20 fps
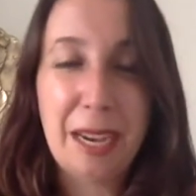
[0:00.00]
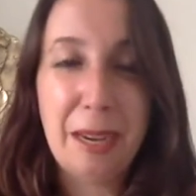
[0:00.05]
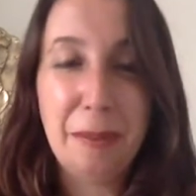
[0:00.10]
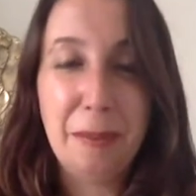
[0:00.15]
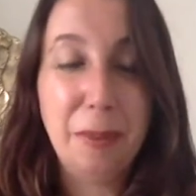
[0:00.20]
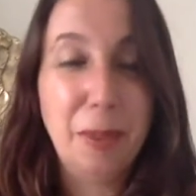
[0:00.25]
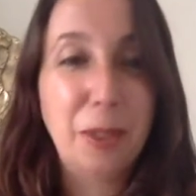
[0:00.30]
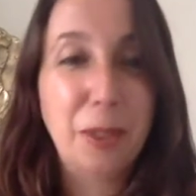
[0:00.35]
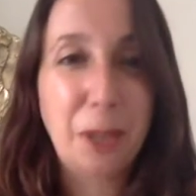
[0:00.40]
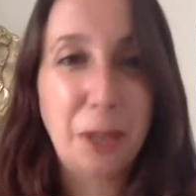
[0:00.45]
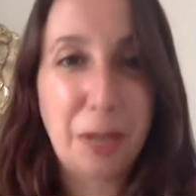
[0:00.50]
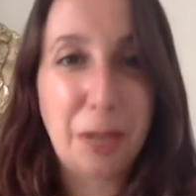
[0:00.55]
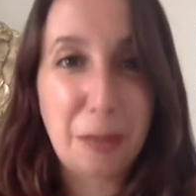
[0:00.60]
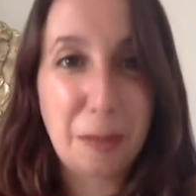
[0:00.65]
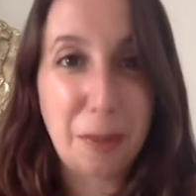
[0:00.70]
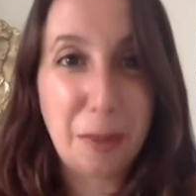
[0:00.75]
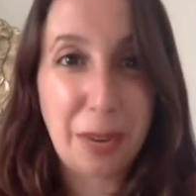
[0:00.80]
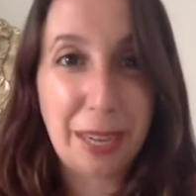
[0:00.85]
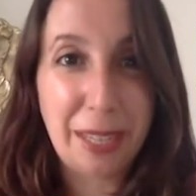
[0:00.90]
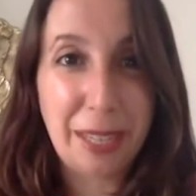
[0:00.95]
starting
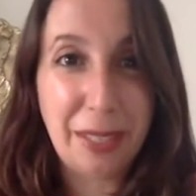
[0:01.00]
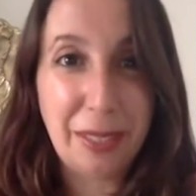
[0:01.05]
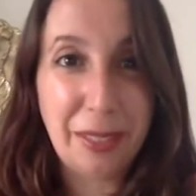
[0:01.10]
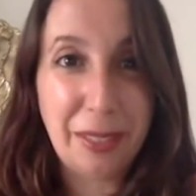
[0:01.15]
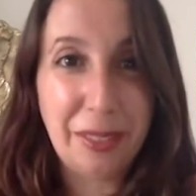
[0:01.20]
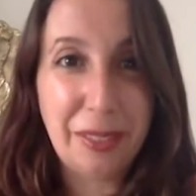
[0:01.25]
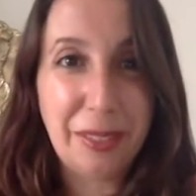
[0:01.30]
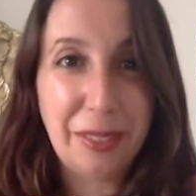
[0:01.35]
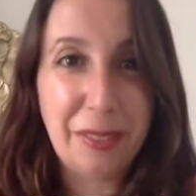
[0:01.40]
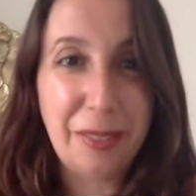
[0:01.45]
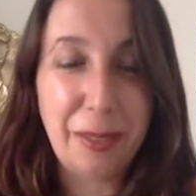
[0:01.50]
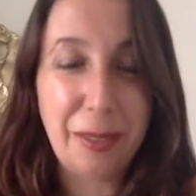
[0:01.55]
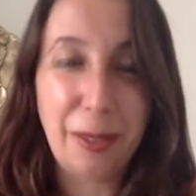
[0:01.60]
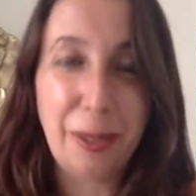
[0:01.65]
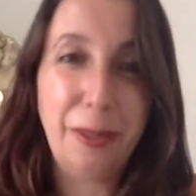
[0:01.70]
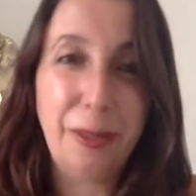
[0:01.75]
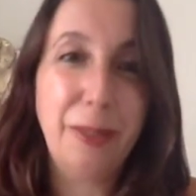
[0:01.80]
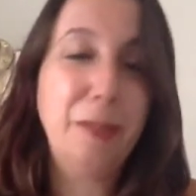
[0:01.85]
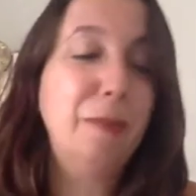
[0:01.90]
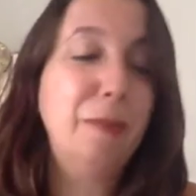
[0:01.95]
brand new for
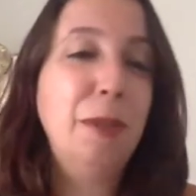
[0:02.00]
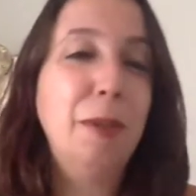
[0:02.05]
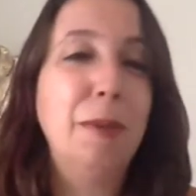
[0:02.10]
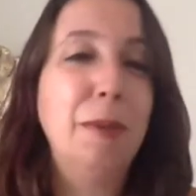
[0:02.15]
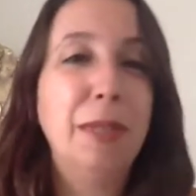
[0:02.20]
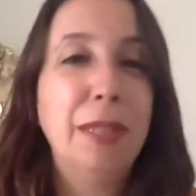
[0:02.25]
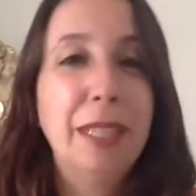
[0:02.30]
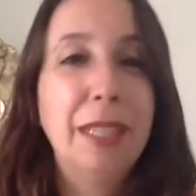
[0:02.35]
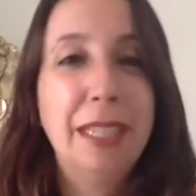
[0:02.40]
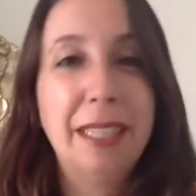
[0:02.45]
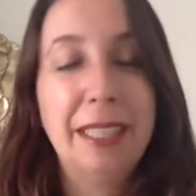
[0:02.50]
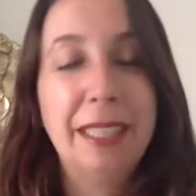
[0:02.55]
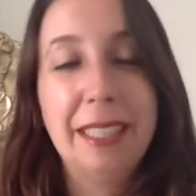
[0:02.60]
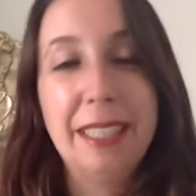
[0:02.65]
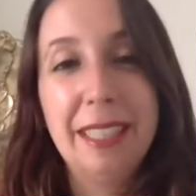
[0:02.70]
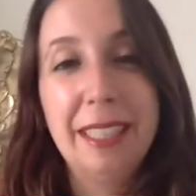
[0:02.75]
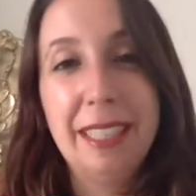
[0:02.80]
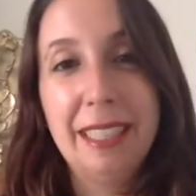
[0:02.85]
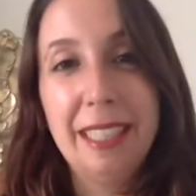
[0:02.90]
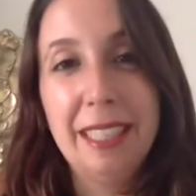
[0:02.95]
those of you in the
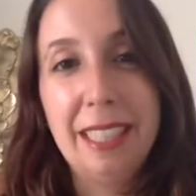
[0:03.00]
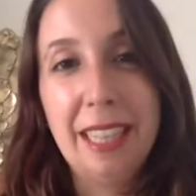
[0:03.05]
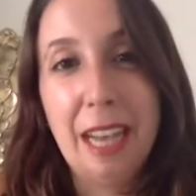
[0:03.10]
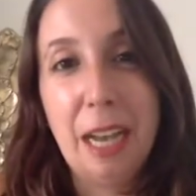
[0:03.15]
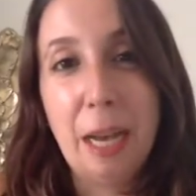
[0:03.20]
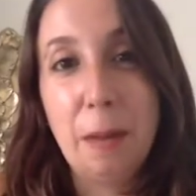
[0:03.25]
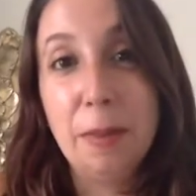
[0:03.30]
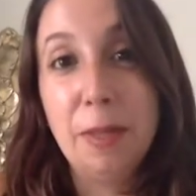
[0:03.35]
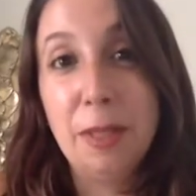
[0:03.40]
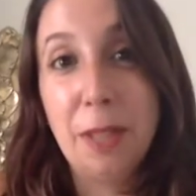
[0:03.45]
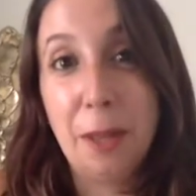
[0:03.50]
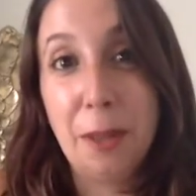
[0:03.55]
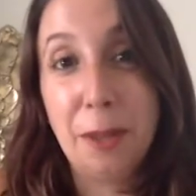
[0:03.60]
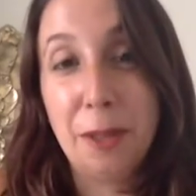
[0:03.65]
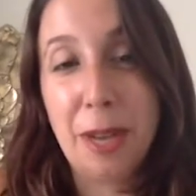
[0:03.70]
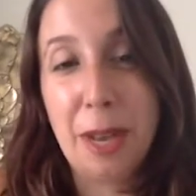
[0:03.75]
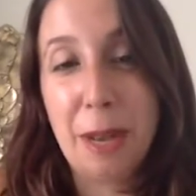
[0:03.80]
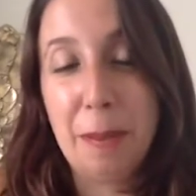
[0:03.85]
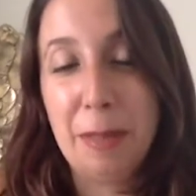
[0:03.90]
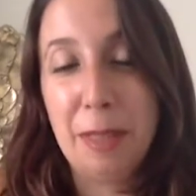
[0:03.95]
southern
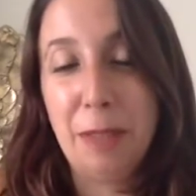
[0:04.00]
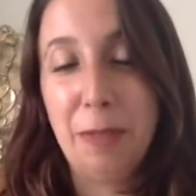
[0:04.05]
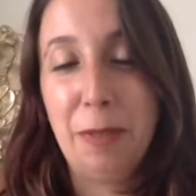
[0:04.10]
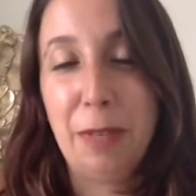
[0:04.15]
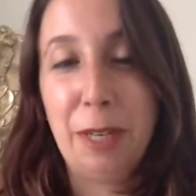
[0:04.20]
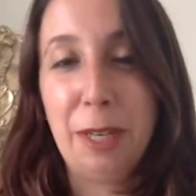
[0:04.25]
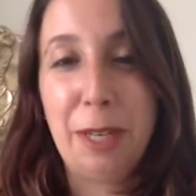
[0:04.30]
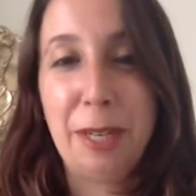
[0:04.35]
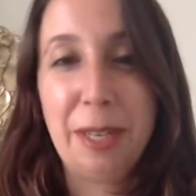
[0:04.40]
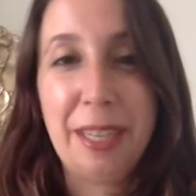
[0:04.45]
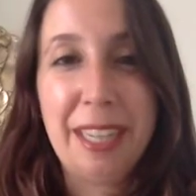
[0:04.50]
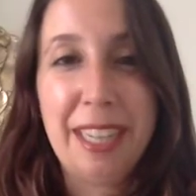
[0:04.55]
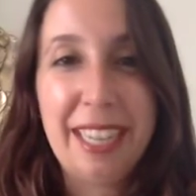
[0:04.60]
hemisphere.